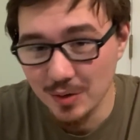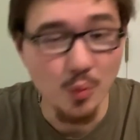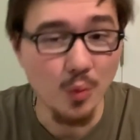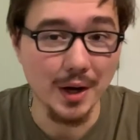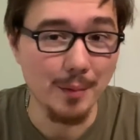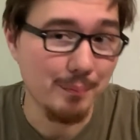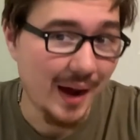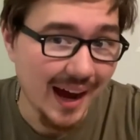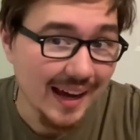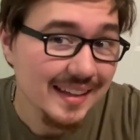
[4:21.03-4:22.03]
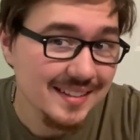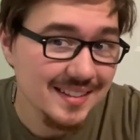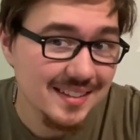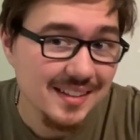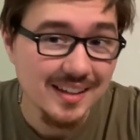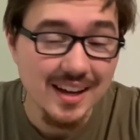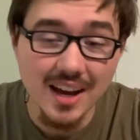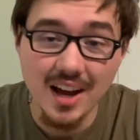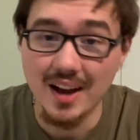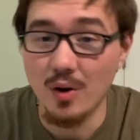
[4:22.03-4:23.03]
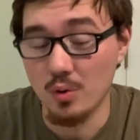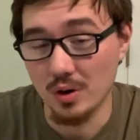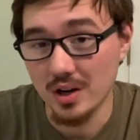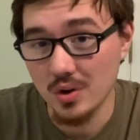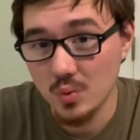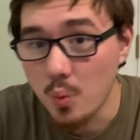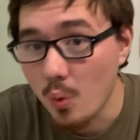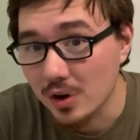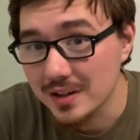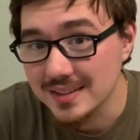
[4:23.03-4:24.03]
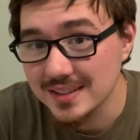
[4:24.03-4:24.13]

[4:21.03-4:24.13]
what a pint or a quart